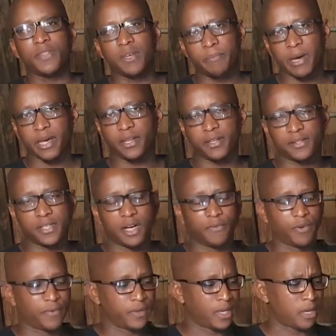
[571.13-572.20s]
the bucket itself
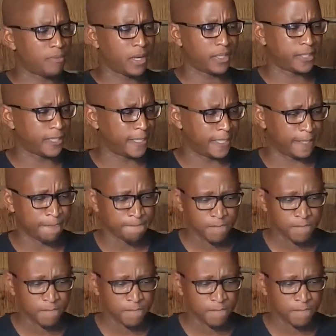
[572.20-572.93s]
over there basically.